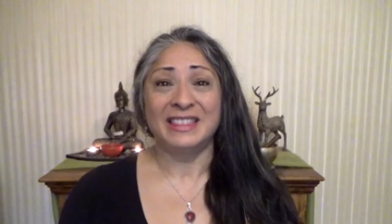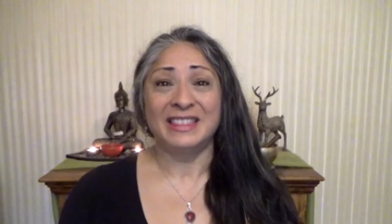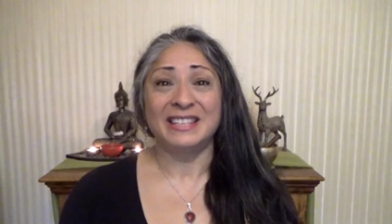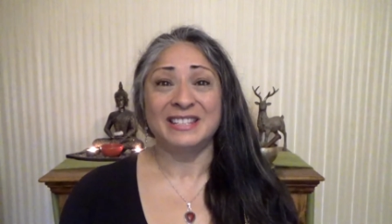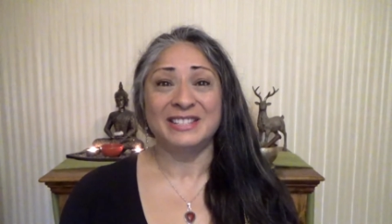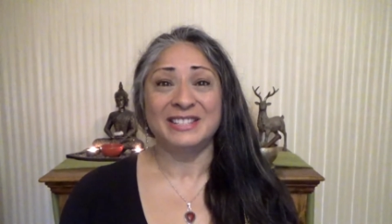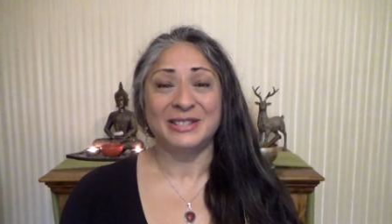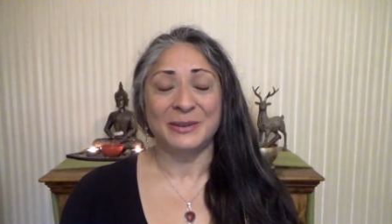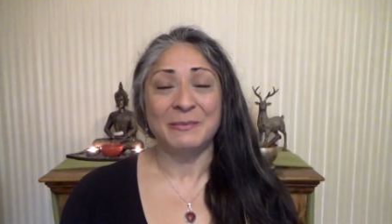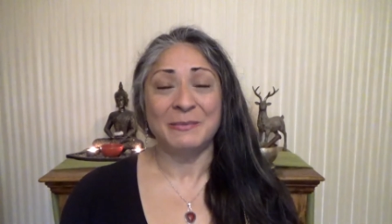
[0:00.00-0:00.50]

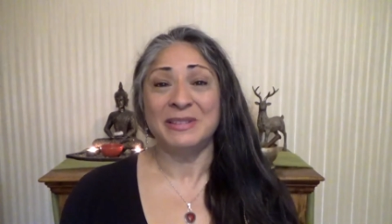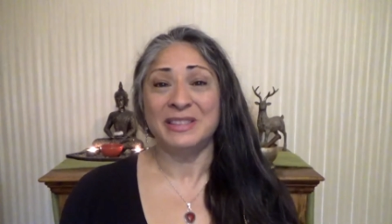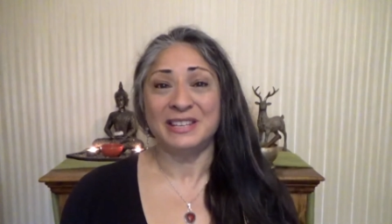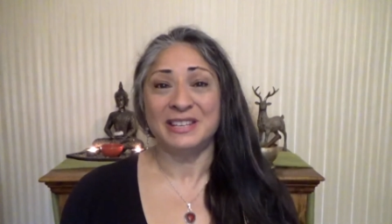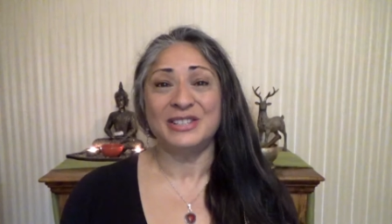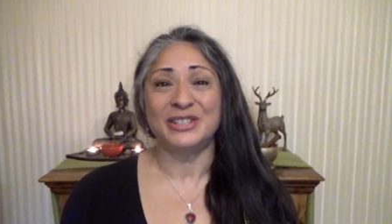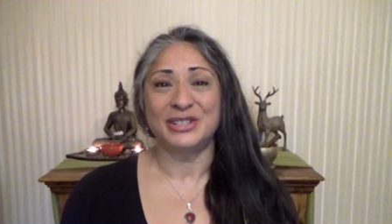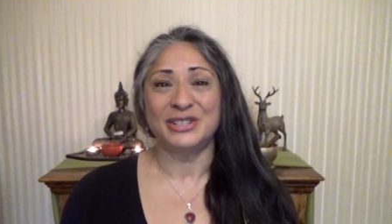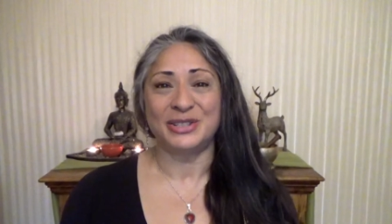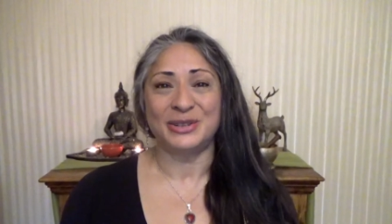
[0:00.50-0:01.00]
There's
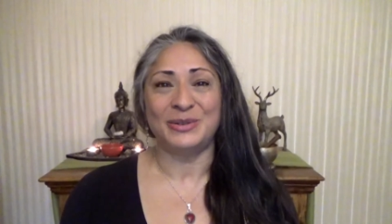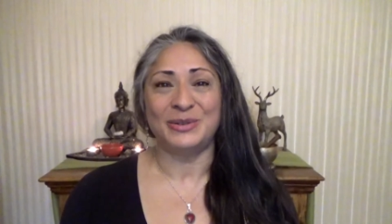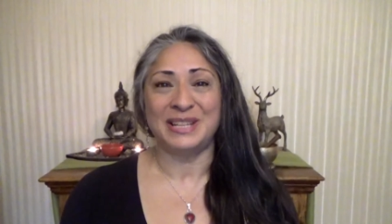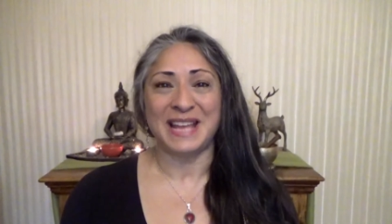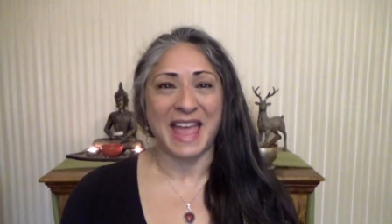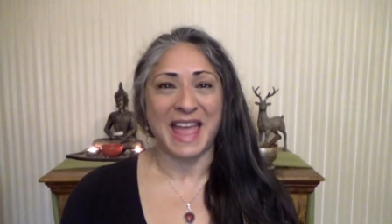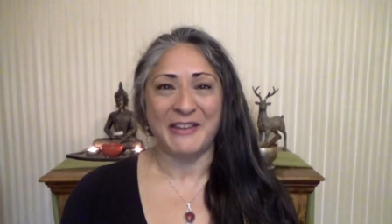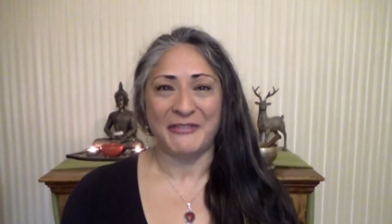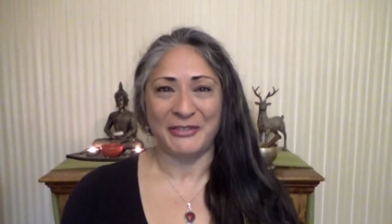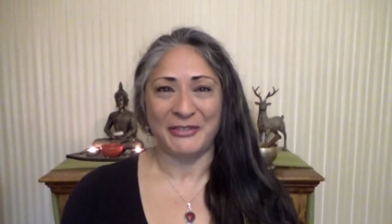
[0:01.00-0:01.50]
something to suit
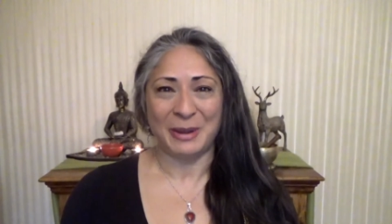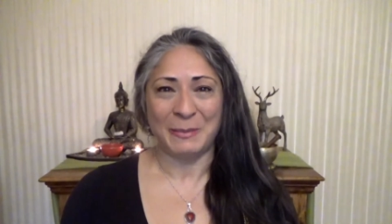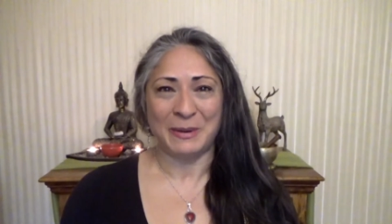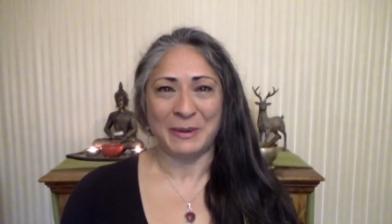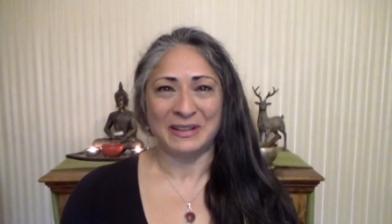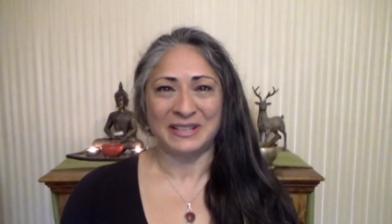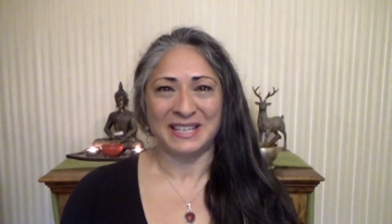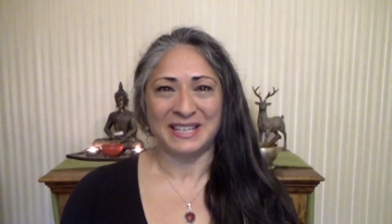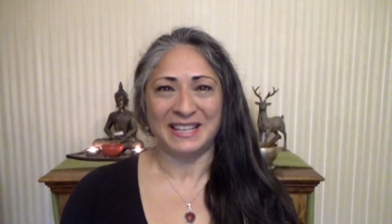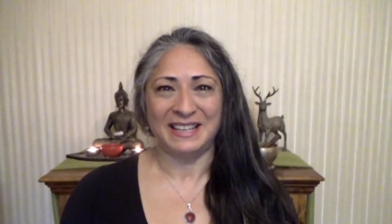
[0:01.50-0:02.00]

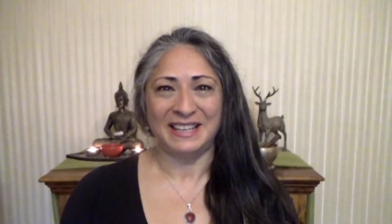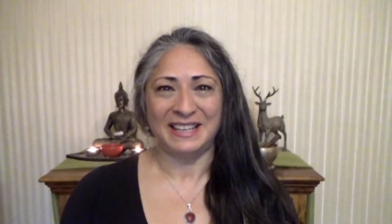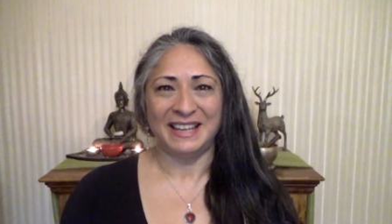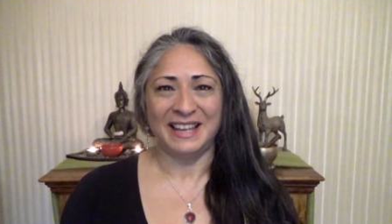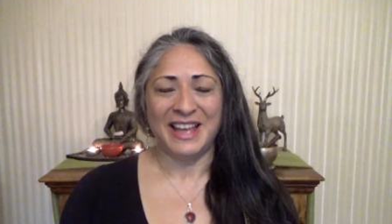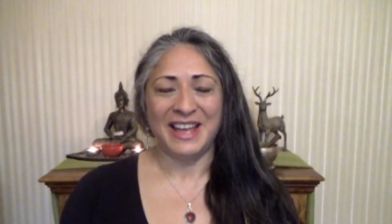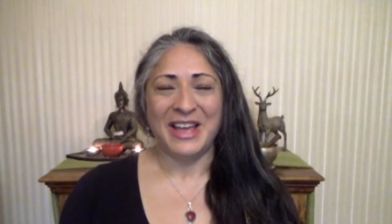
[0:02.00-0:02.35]
everybody.